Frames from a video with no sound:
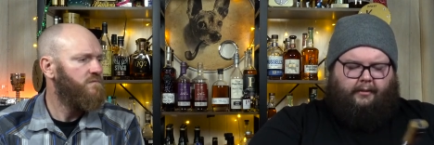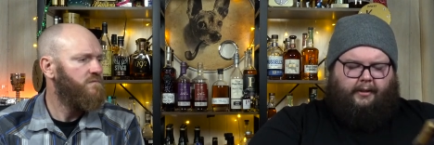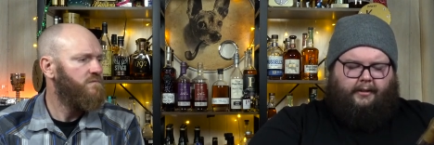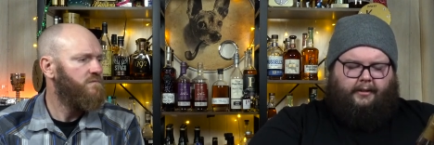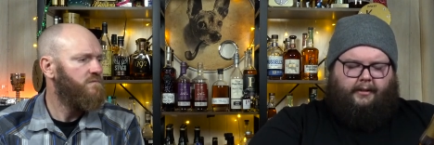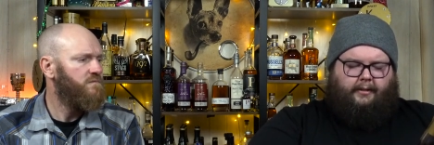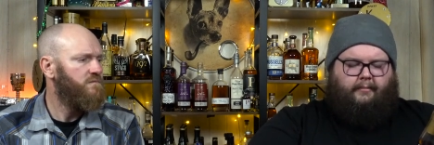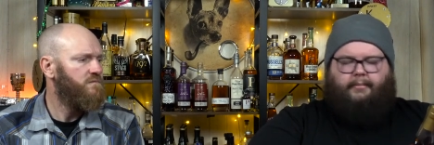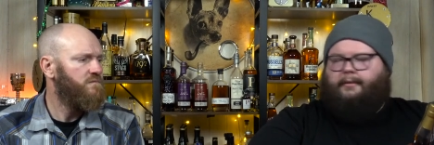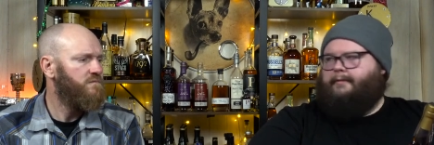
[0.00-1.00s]
Speaker 1: to a consistent
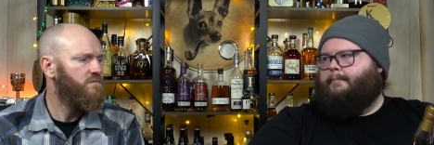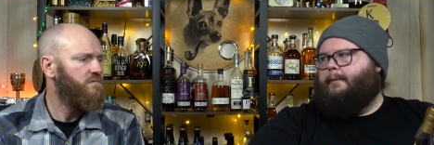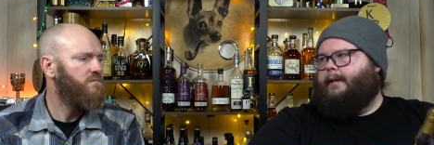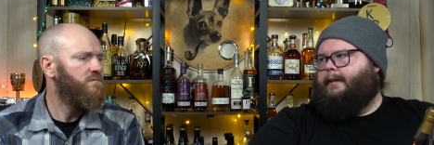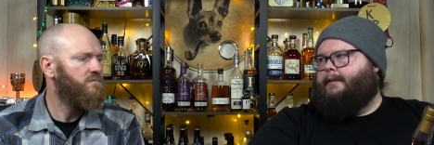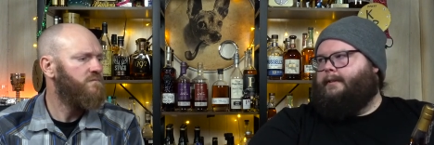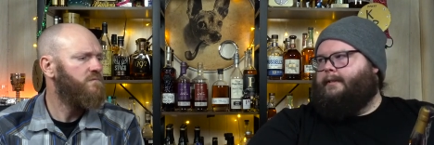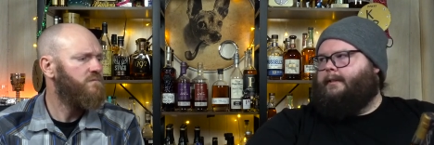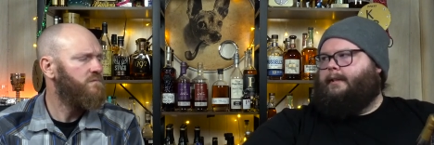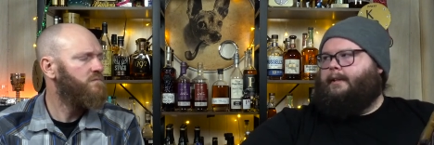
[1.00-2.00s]
proof point to
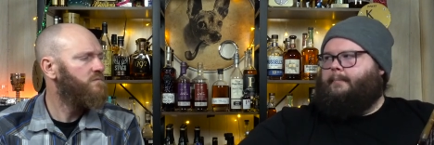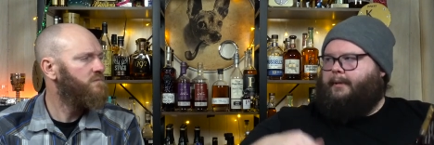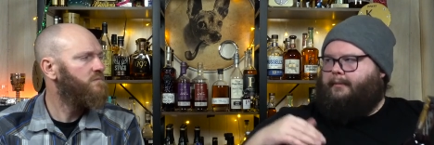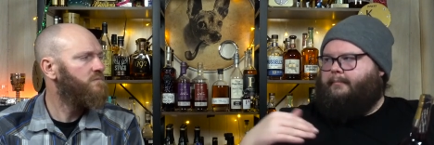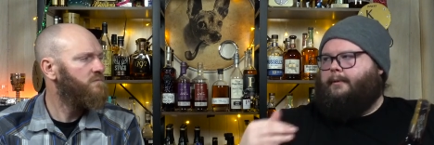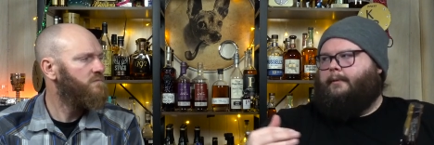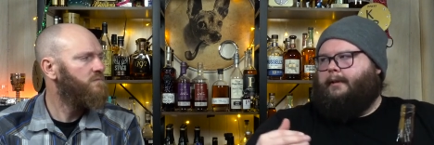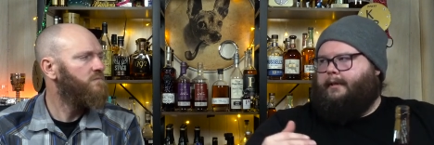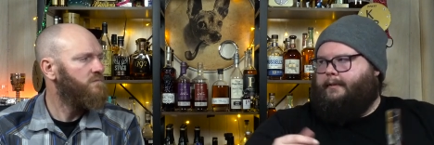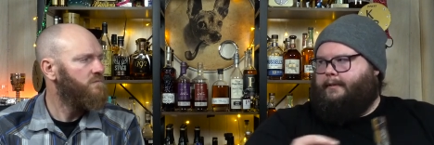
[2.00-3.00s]
just keep it more
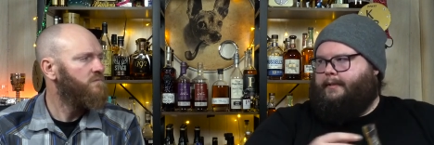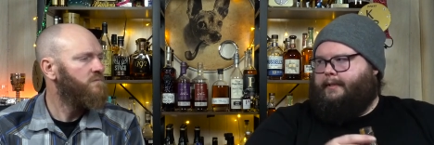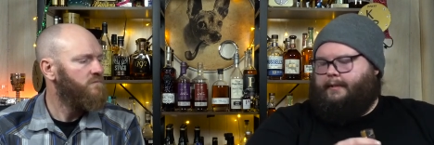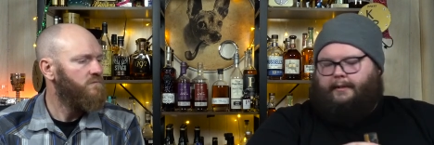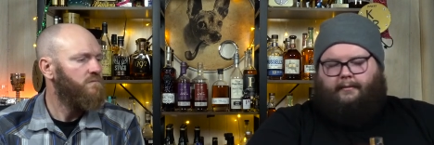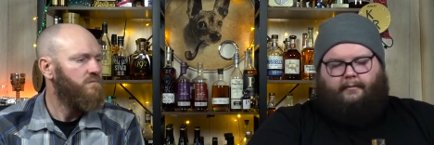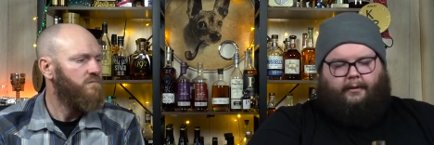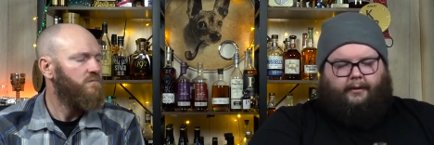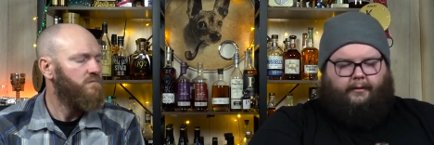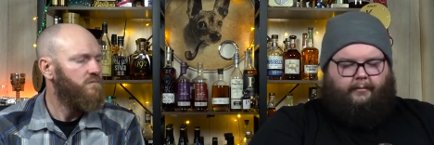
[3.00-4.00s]
consistent
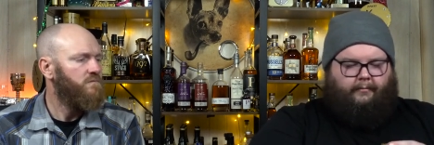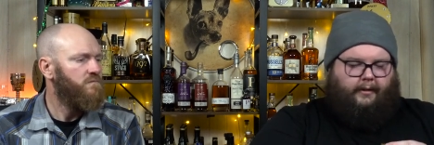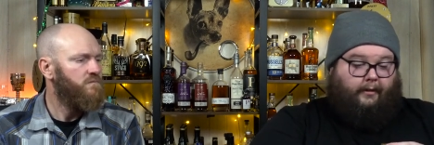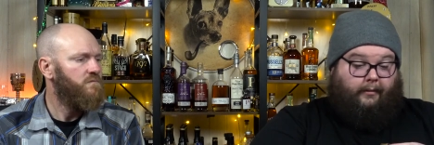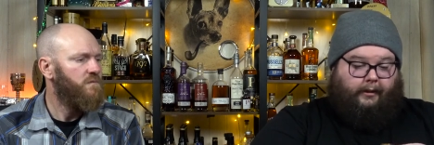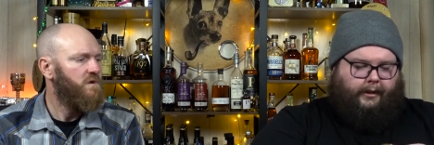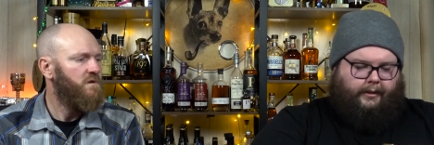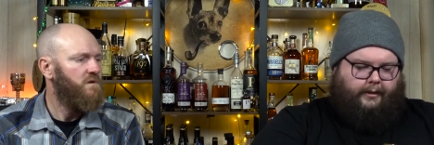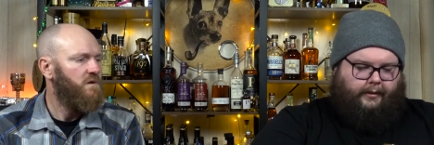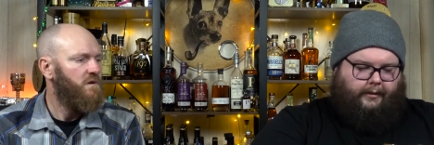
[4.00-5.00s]
with their
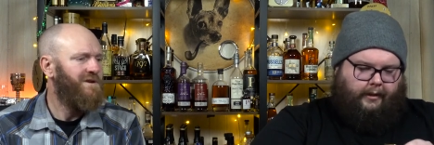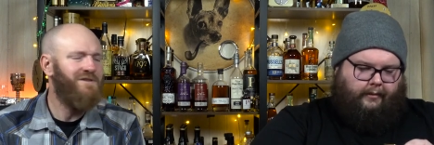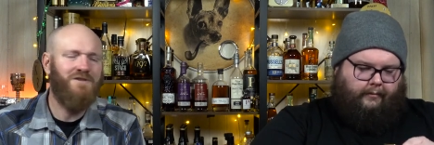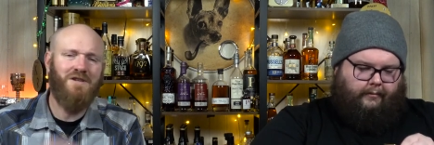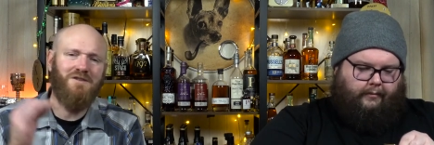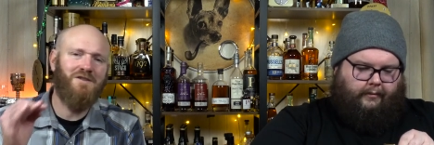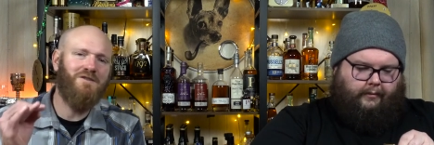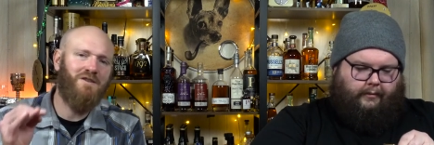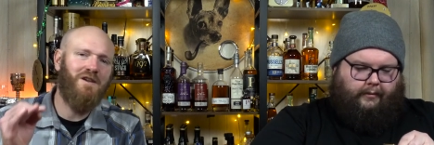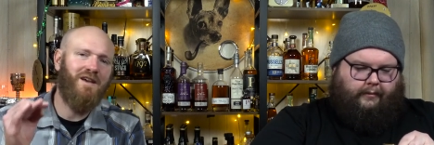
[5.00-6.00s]
releases.
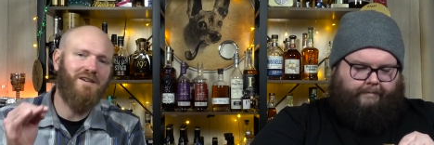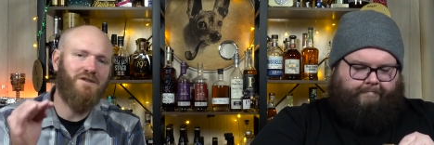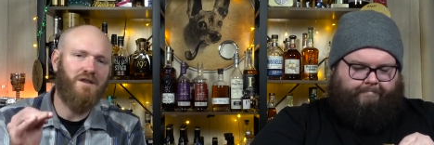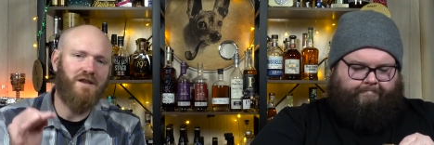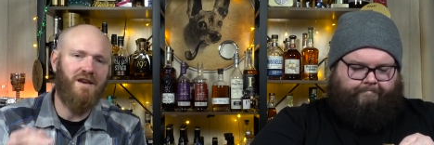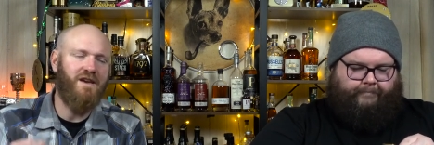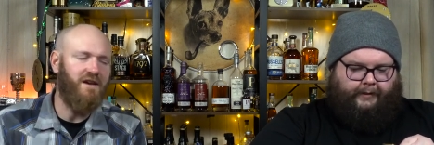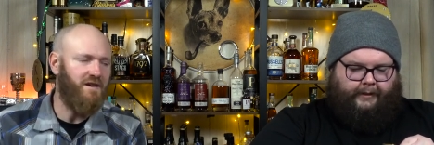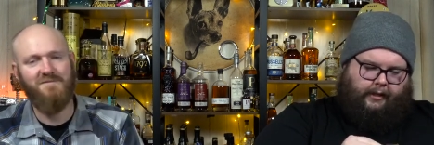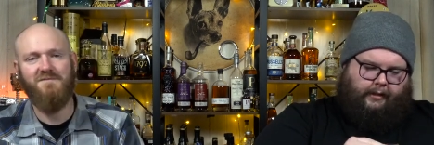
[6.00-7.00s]
Consistency is the key.
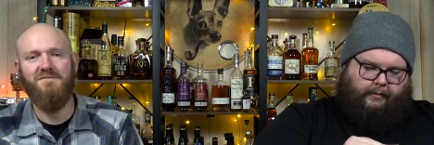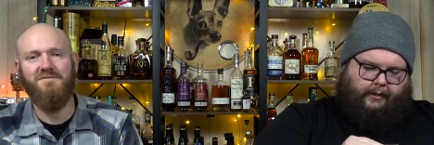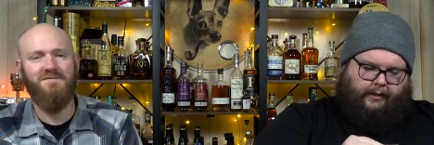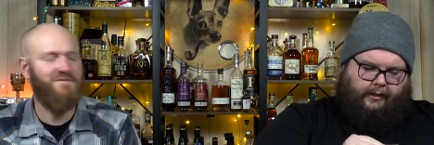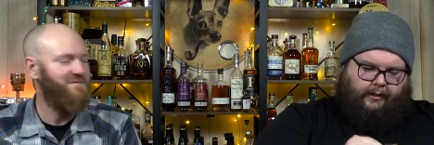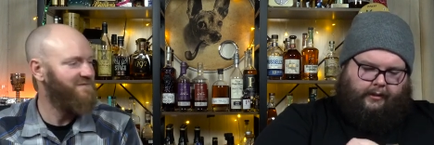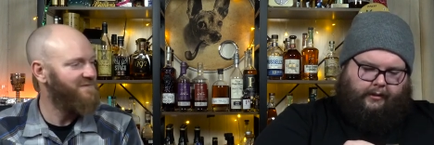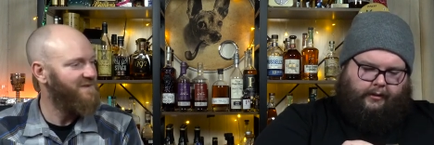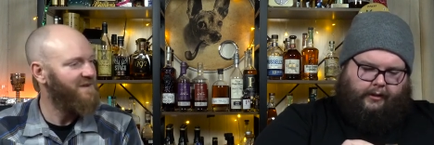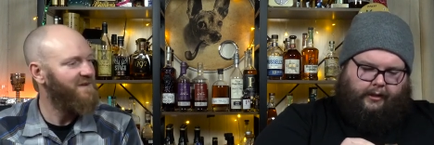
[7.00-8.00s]
And it's been sitting on our
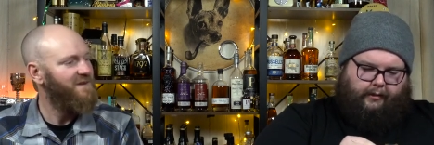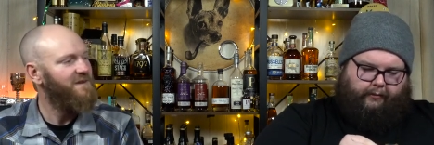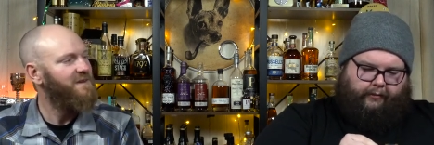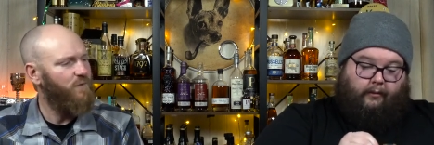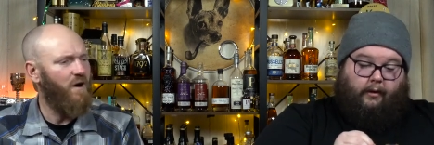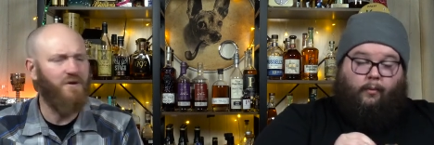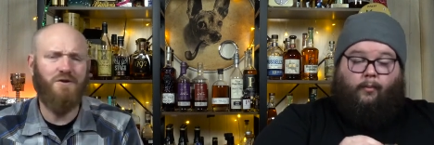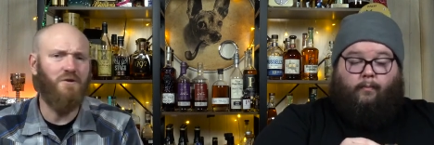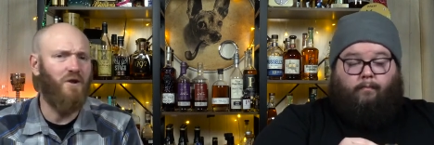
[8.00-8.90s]
shelf for far too